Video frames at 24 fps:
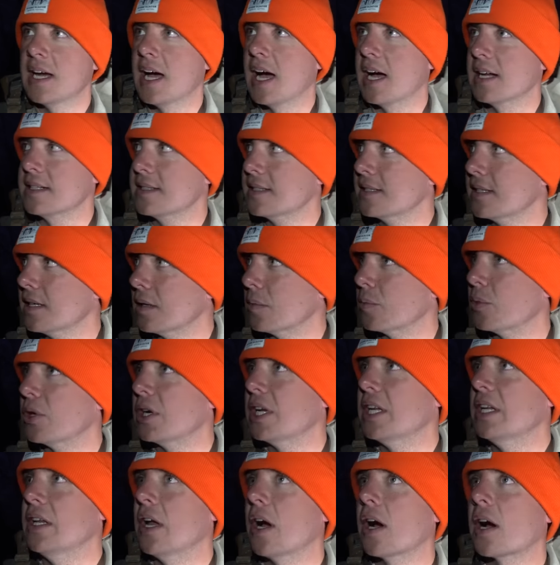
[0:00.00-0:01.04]
Uh, it's still
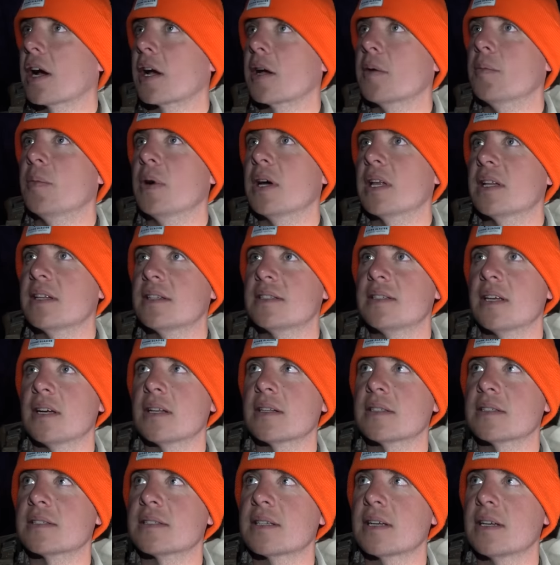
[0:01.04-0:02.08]
pretty dark, but the
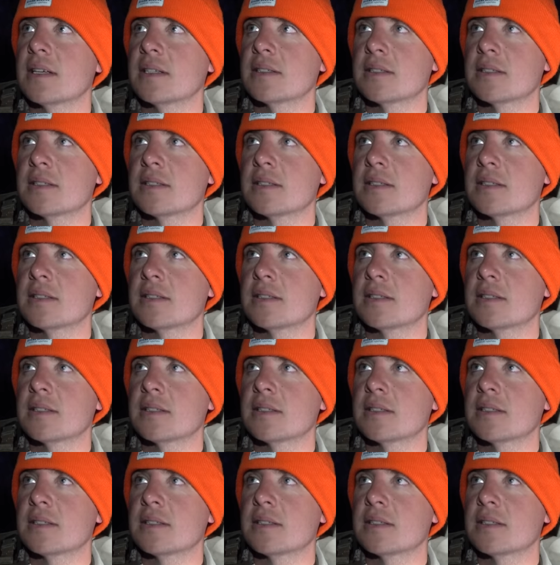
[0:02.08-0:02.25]
sun's